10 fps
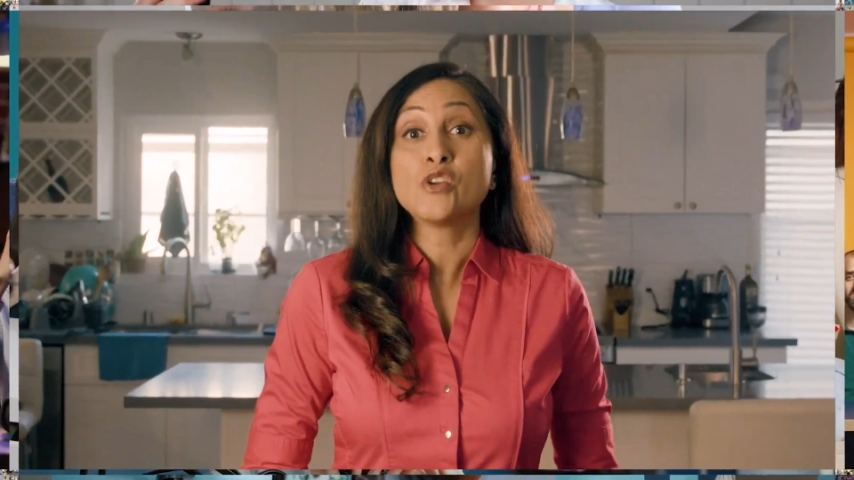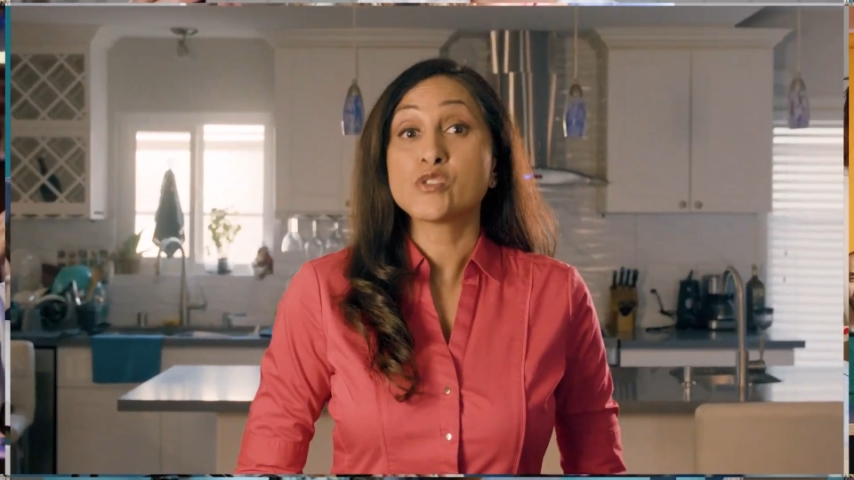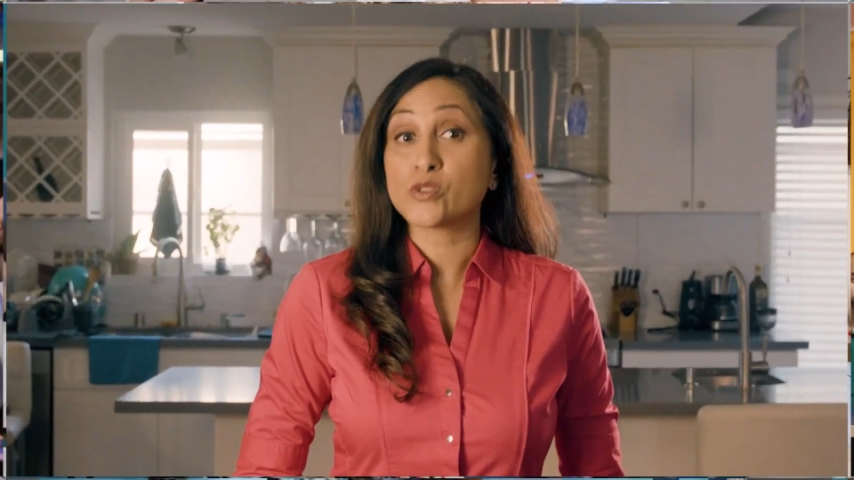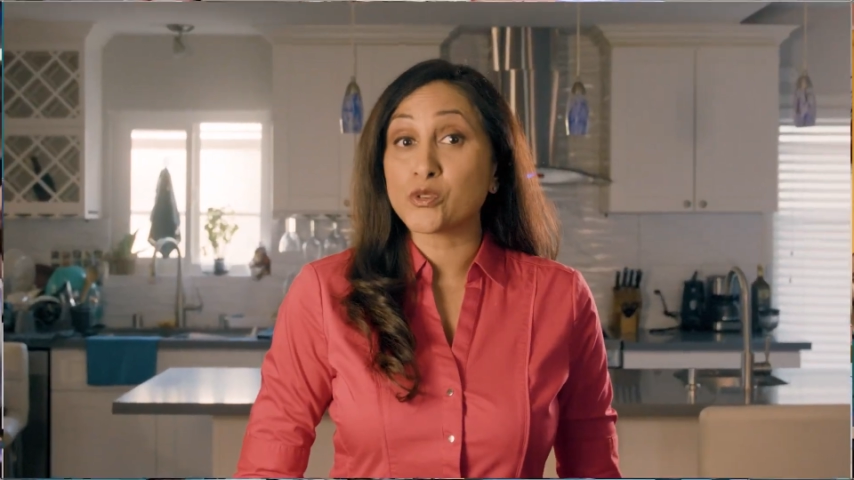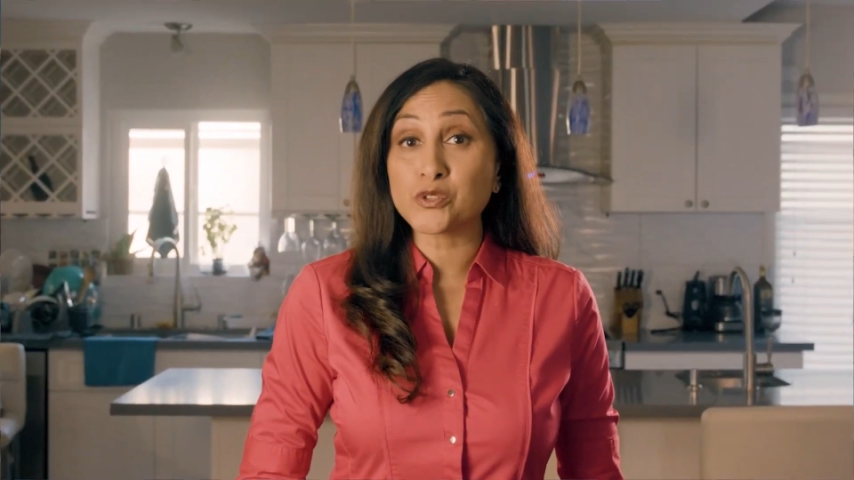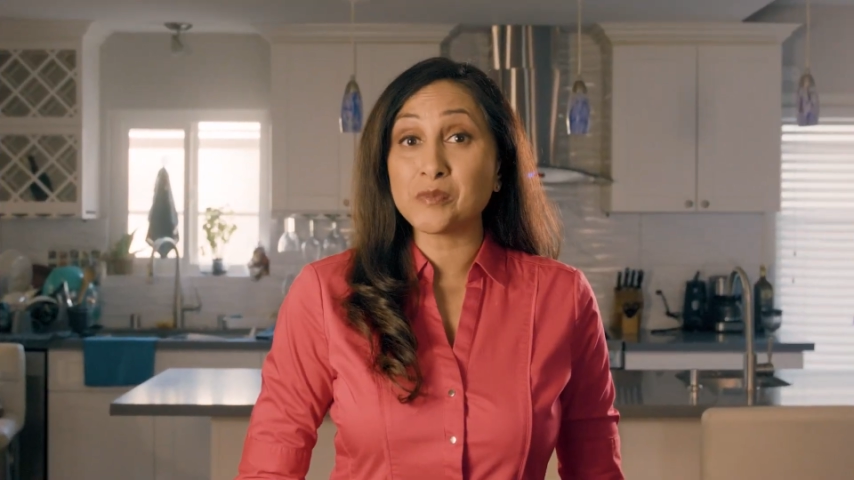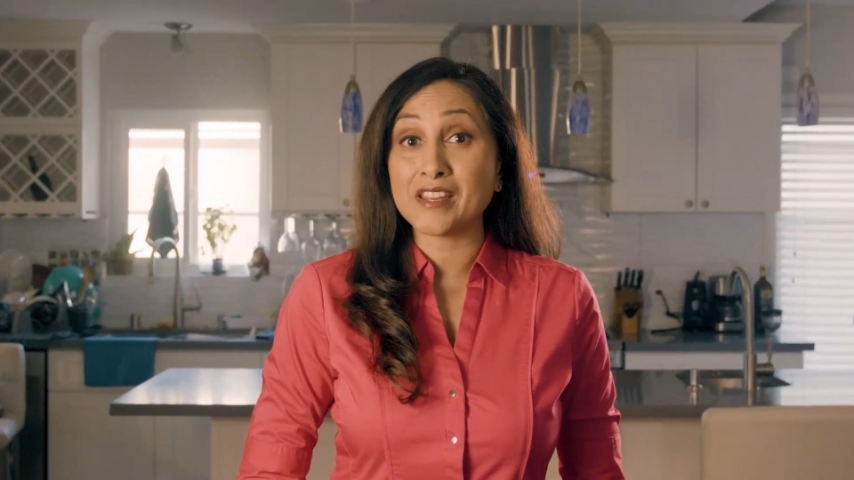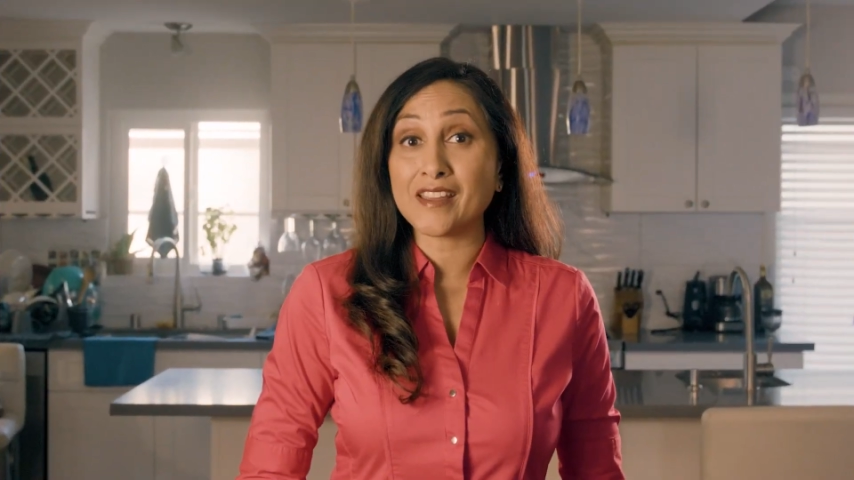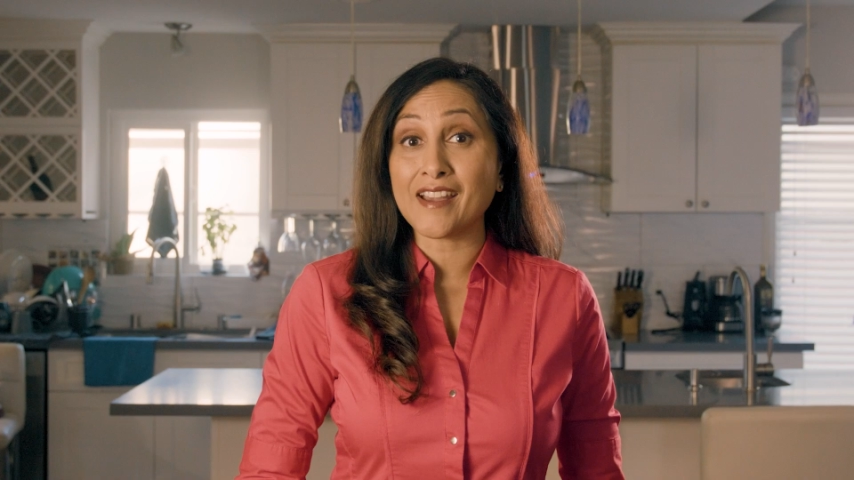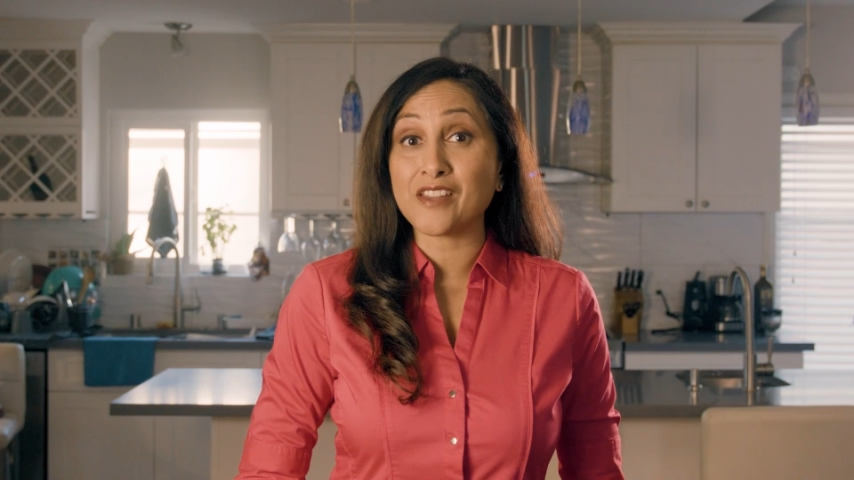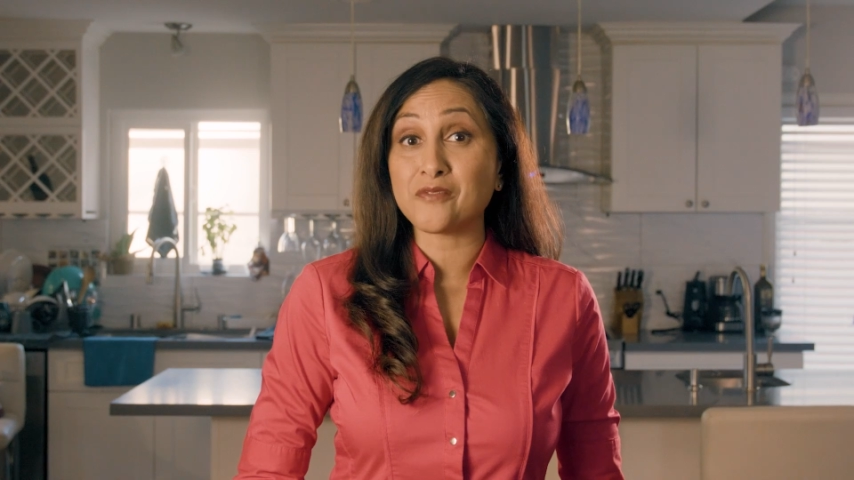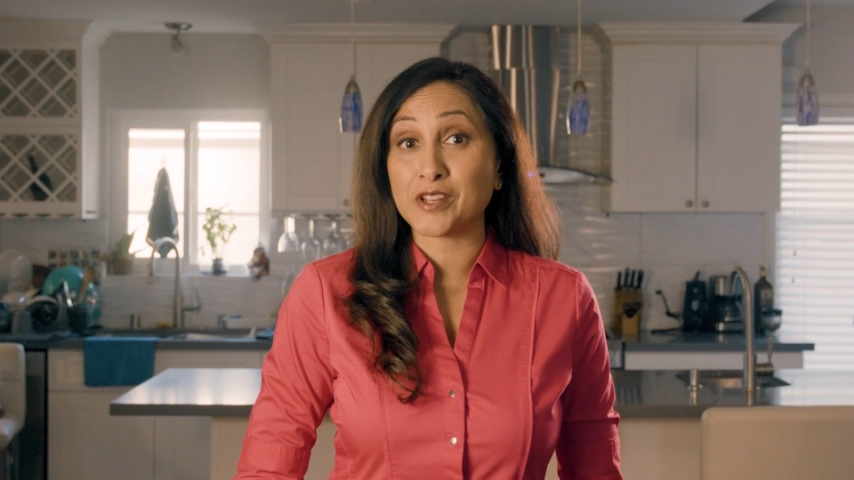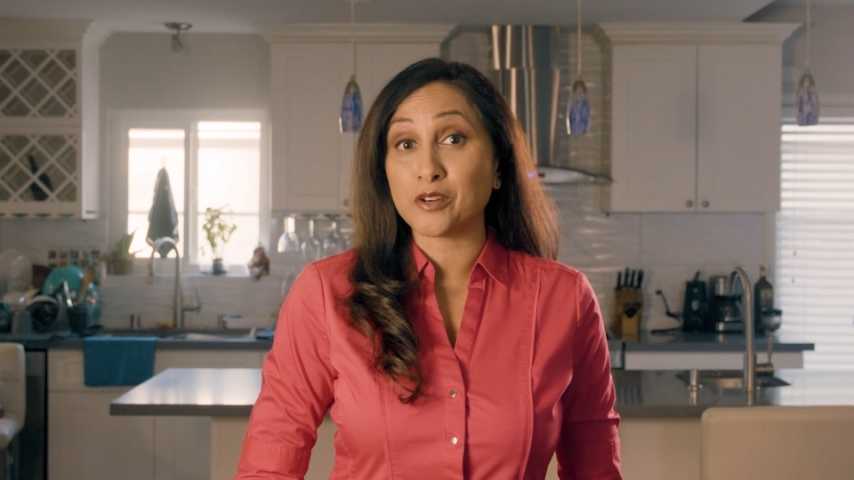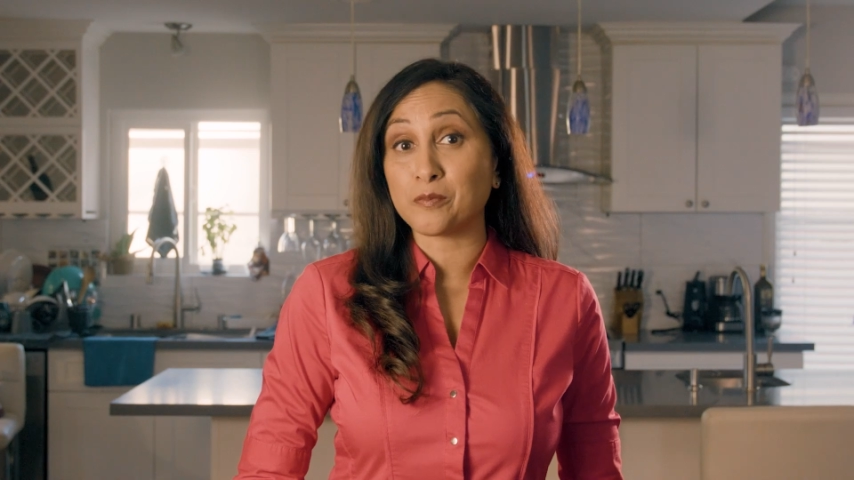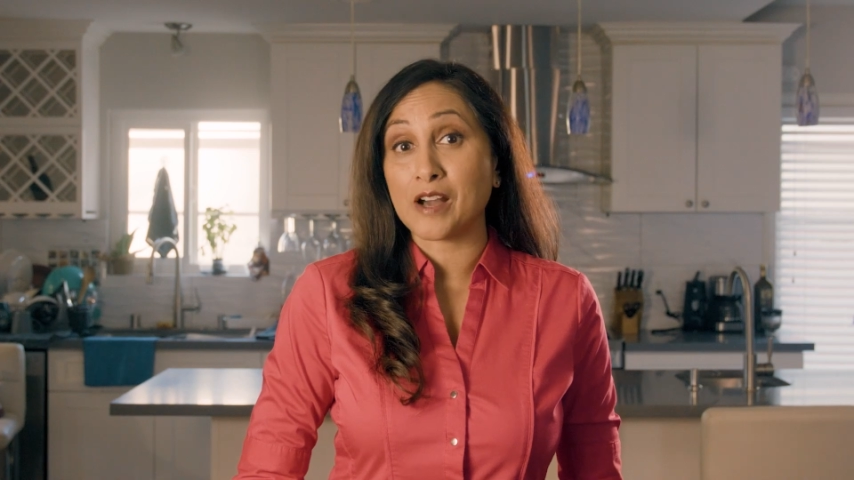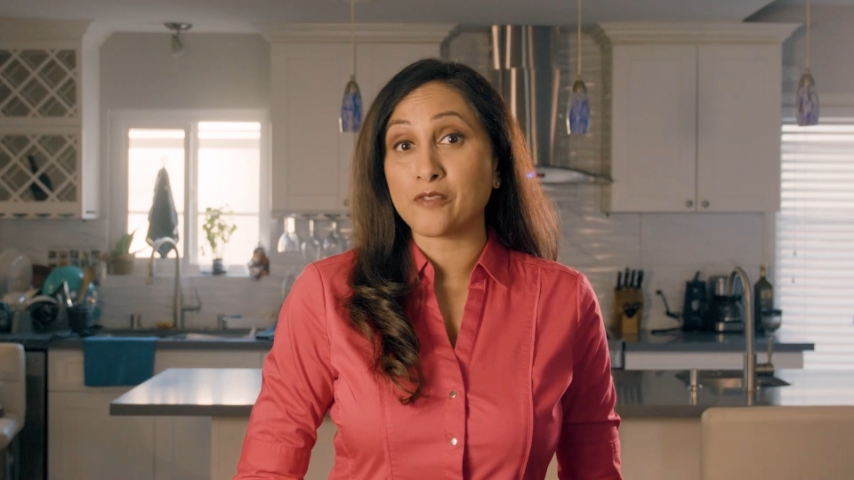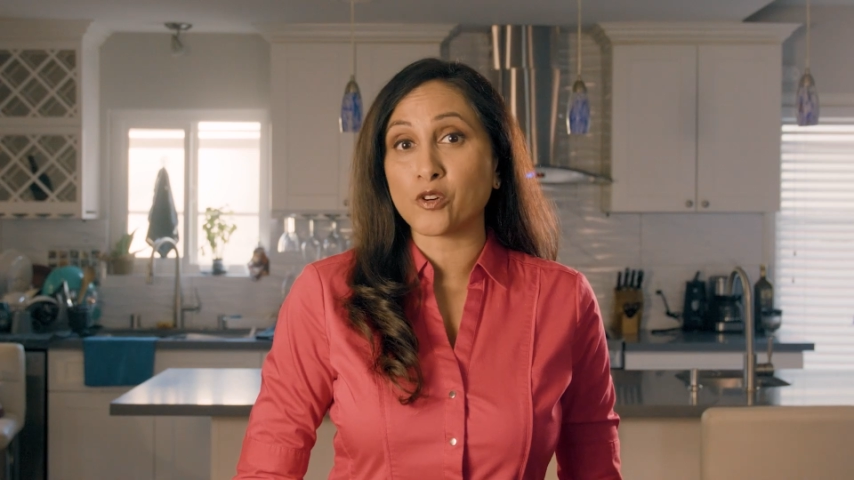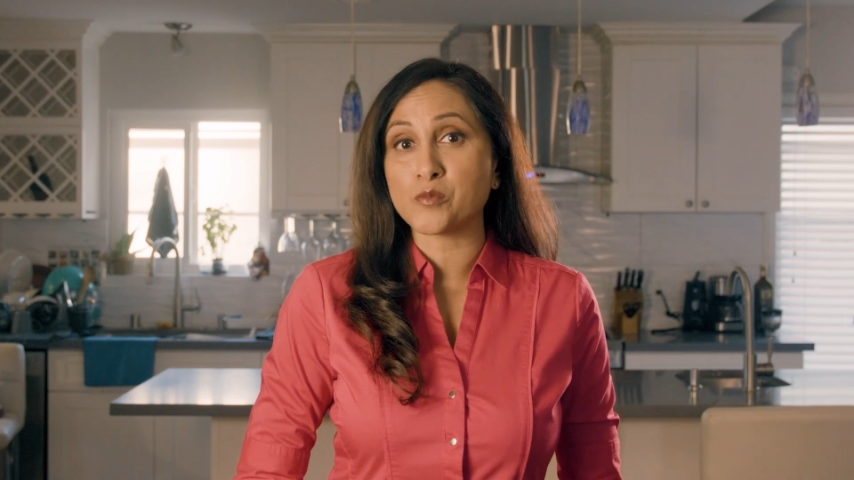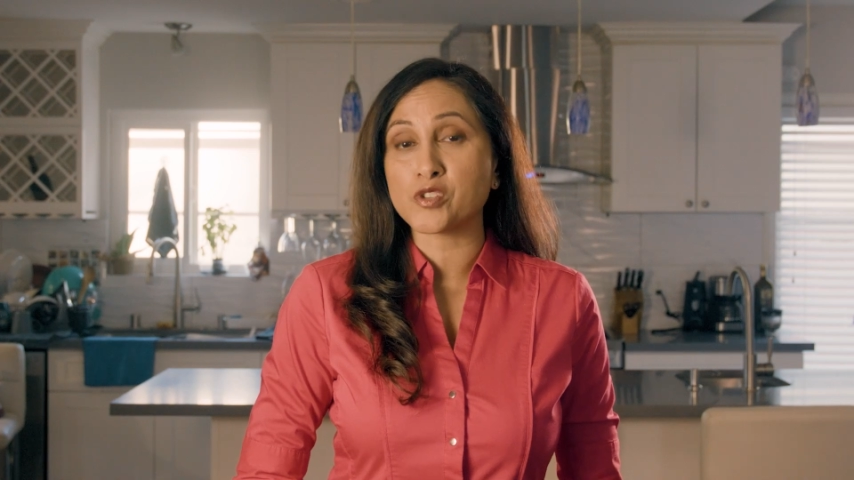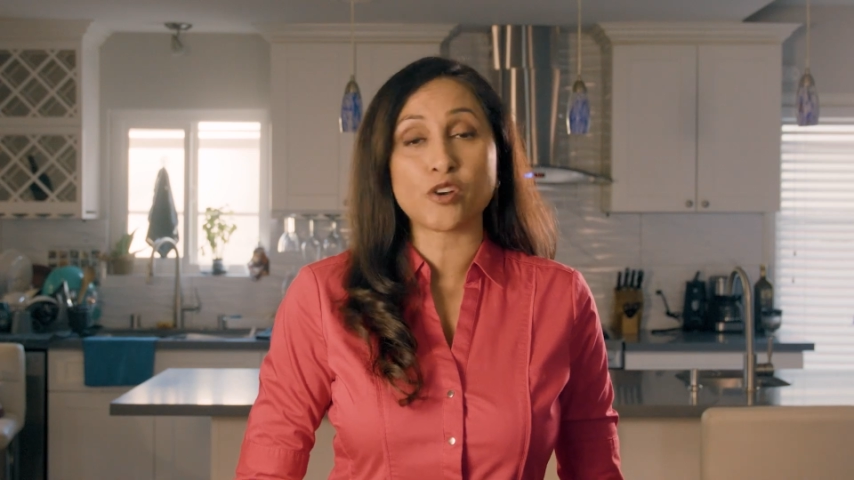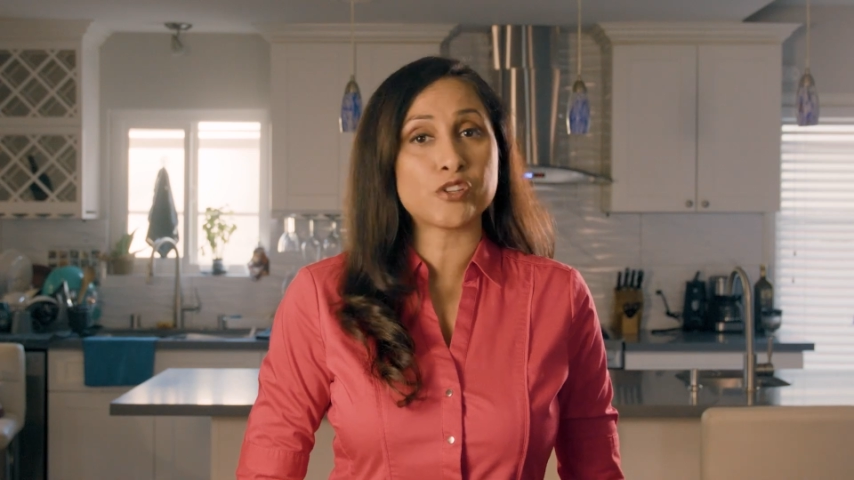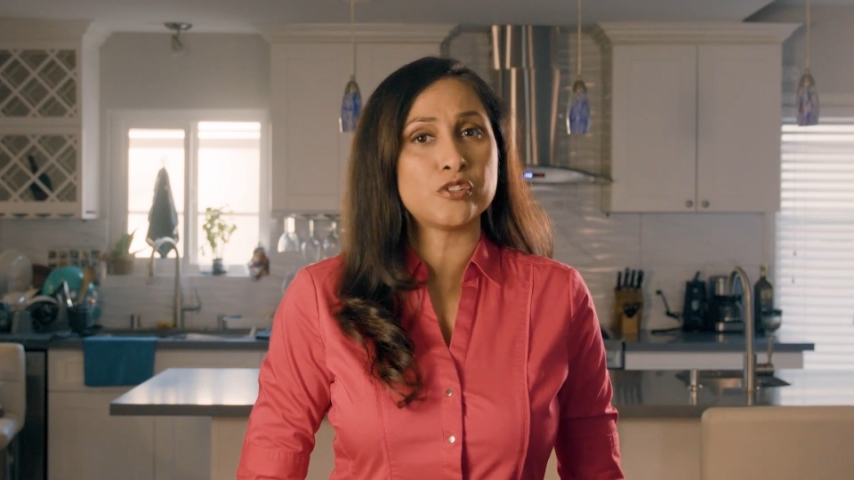Social media and video platforms are